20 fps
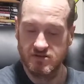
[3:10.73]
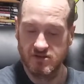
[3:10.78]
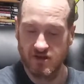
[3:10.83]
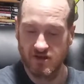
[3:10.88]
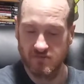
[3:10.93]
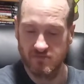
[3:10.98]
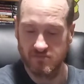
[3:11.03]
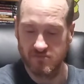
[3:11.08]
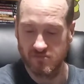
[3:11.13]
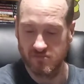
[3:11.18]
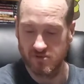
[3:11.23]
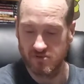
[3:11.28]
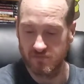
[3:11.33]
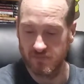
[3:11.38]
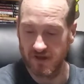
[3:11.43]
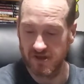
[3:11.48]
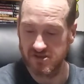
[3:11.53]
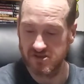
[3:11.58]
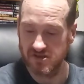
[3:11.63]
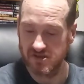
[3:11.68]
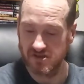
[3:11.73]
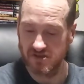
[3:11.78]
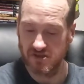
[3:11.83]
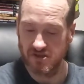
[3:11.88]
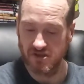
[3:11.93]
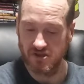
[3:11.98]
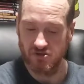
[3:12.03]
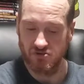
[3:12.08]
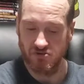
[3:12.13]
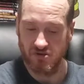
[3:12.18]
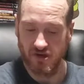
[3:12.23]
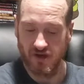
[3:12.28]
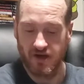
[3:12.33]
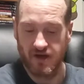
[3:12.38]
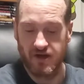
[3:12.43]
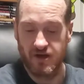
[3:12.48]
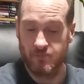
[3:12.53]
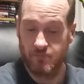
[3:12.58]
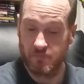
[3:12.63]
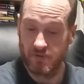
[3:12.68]
so, basically, you
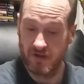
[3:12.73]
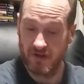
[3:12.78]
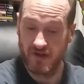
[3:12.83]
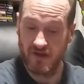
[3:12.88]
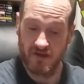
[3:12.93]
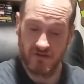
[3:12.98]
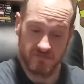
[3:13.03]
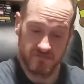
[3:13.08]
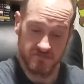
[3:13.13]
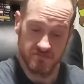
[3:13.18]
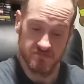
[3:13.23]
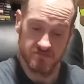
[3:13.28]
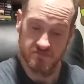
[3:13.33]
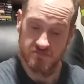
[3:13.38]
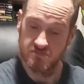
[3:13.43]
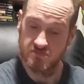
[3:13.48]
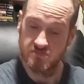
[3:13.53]
got a pin